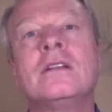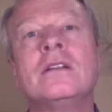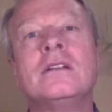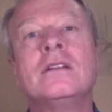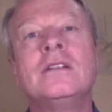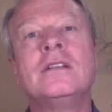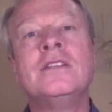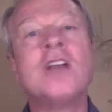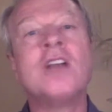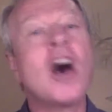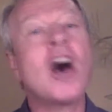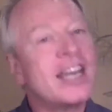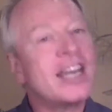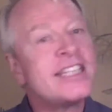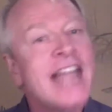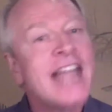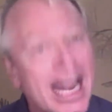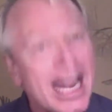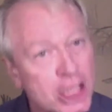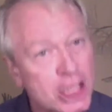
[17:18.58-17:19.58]

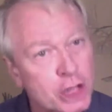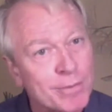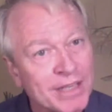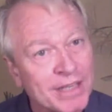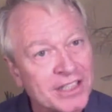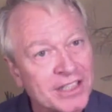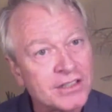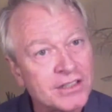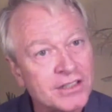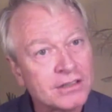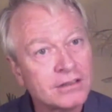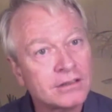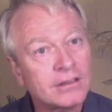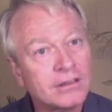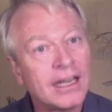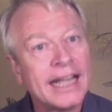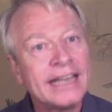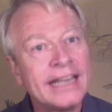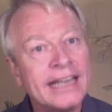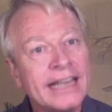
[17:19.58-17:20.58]
non-attachment,
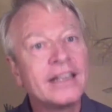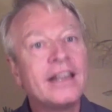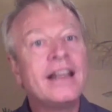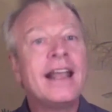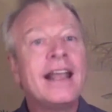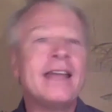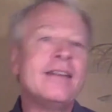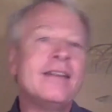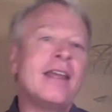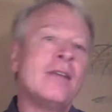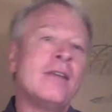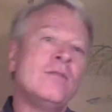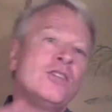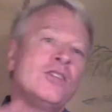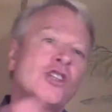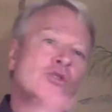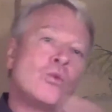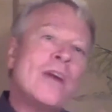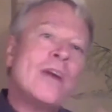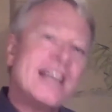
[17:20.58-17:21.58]
right, and
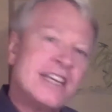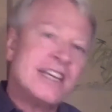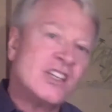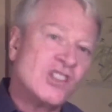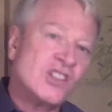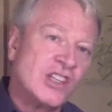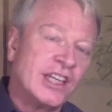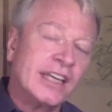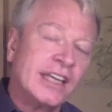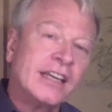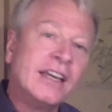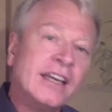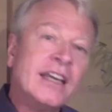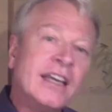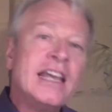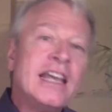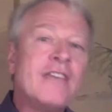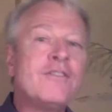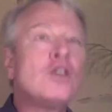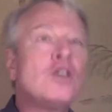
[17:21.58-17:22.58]
just witnessing,
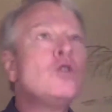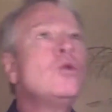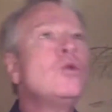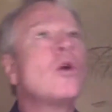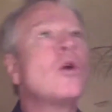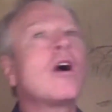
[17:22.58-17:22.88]
if you are